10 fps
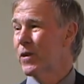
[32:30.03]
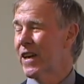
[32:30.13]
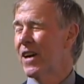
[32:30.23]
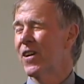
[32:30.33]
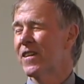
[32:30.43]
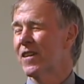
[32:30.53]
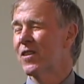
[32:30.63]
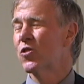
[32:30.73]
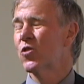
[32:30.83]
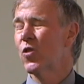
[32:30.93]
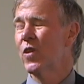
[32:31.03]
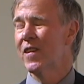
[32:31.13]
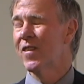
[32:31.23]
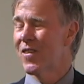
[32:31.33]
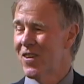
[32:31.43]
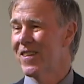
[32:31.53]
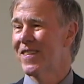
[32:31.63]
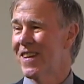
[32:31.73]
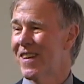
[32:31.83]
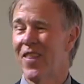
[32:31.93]
which came out in
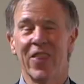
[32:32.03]
2013.